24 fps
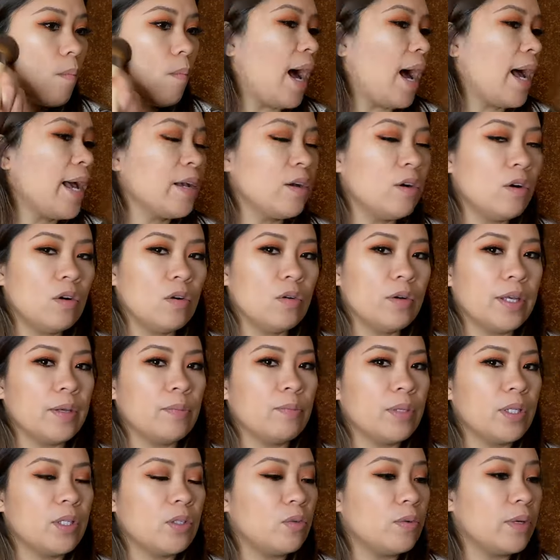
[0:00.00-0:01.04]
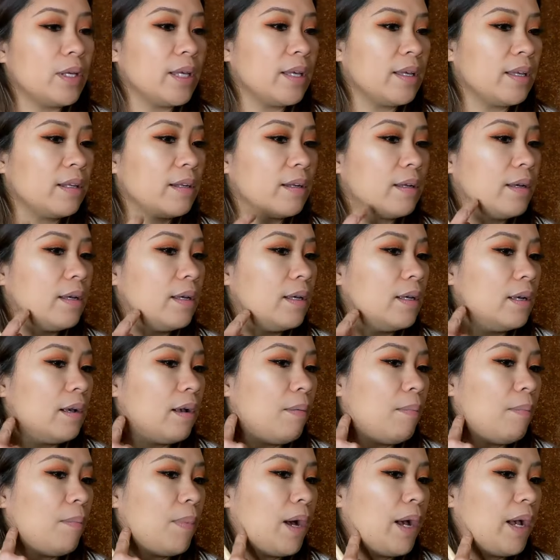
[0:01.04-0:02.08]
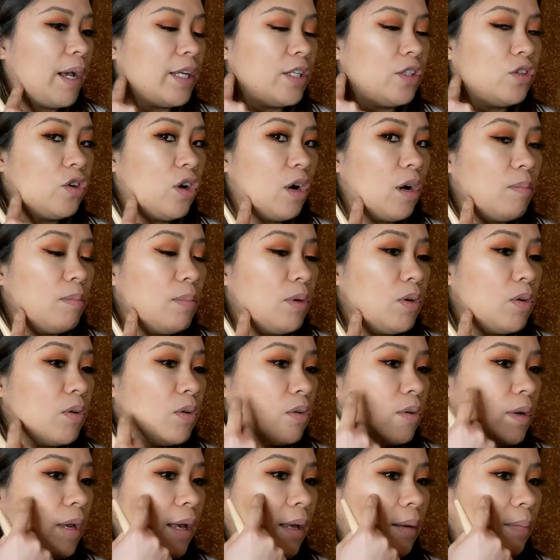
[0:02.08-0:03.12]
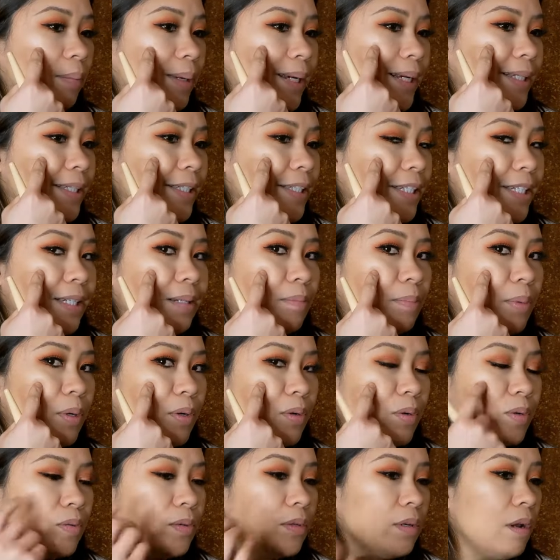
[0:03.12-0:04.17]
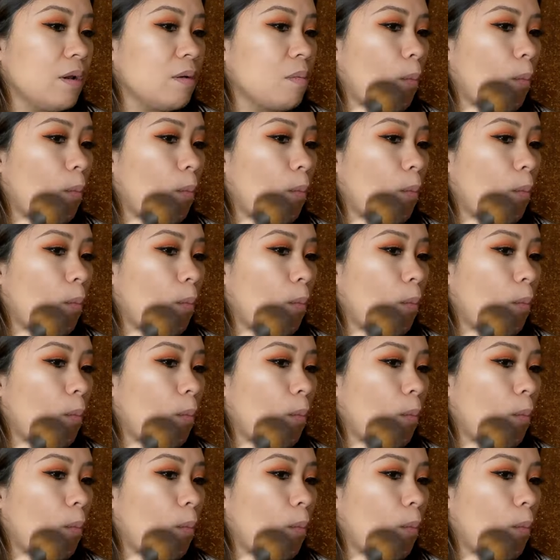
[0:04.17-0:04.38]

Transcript: I go in between my jawbone and my cheekbone.